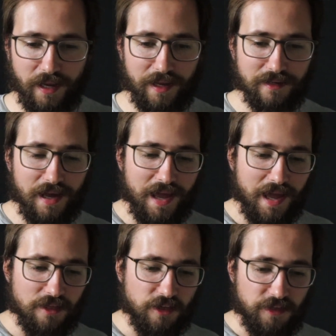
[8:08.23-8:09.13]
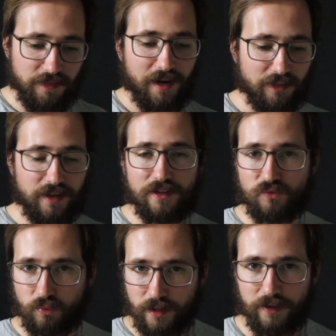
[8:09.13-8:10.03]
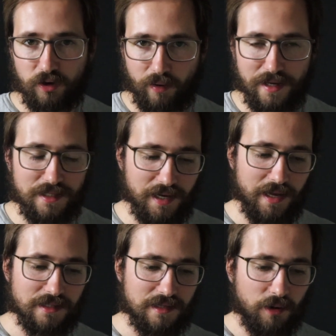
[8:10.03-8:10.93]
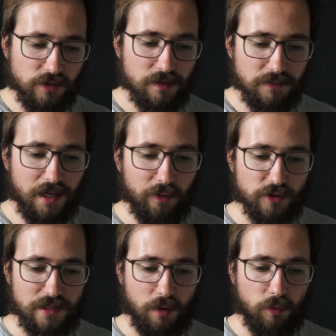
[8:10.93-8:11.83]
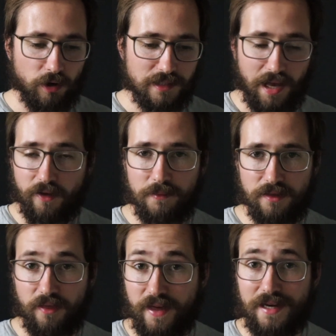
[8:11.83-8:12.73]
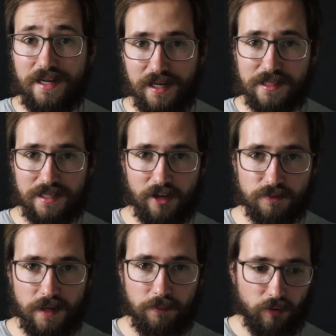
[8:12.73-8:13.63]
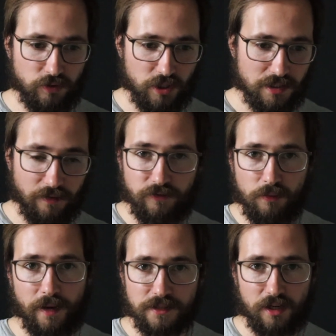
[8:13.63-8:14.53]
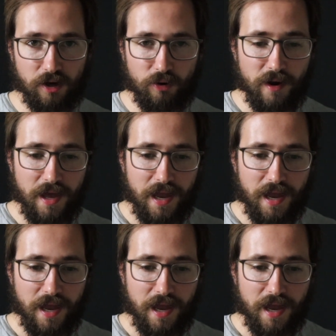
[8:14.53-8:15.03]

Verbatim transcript: And the thing that I think is really crazy is there were some dealers that were telling me that they needed salespeople just a few months ago,